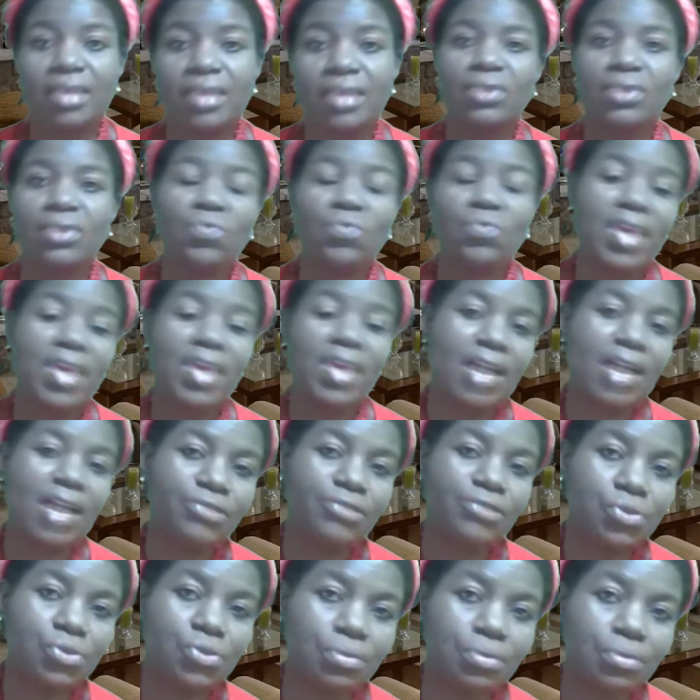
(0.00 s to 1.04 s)
We have
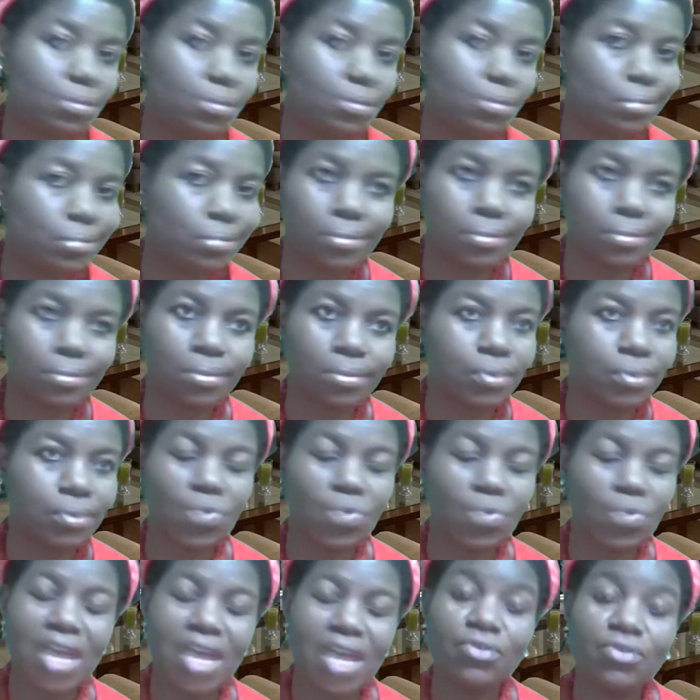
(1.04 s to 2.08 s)
to
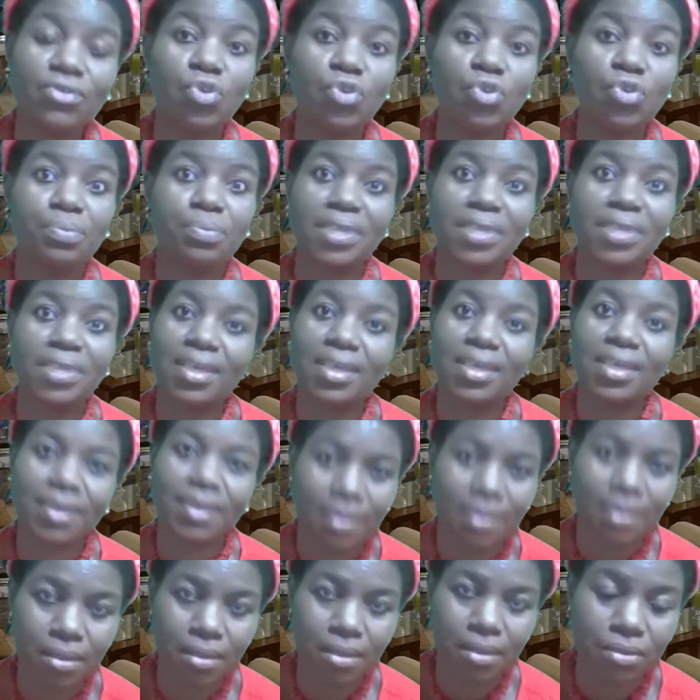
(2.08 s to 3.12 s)
speak
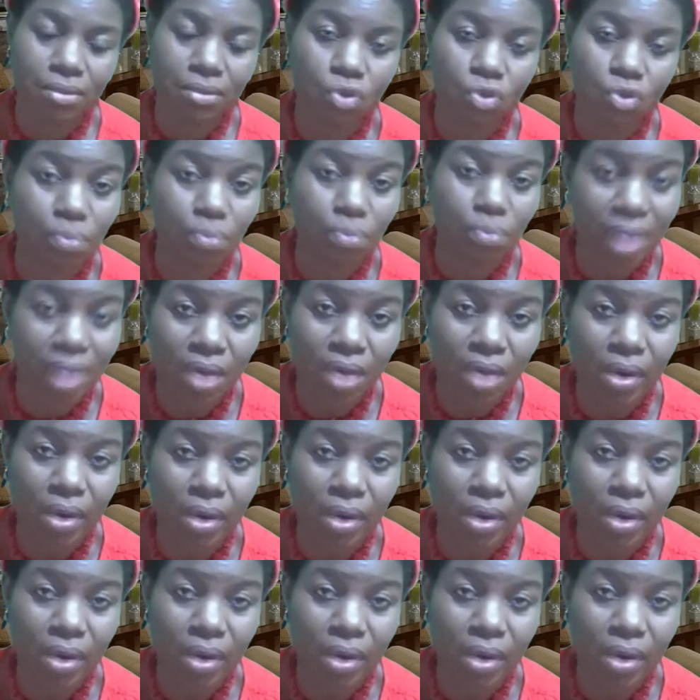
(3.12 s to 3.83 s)
to power.